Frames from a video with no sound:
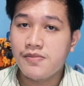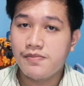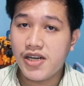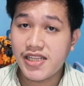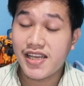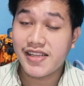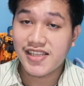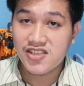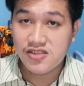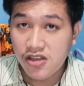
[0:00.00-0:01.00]
but it
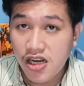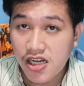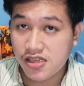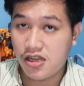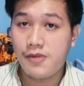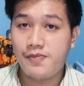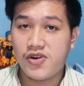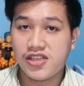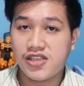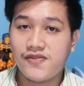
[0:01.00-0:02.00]
is not a
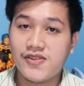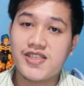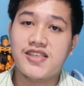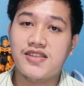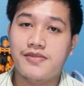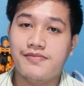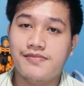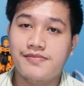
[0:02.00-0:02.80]
part of the system.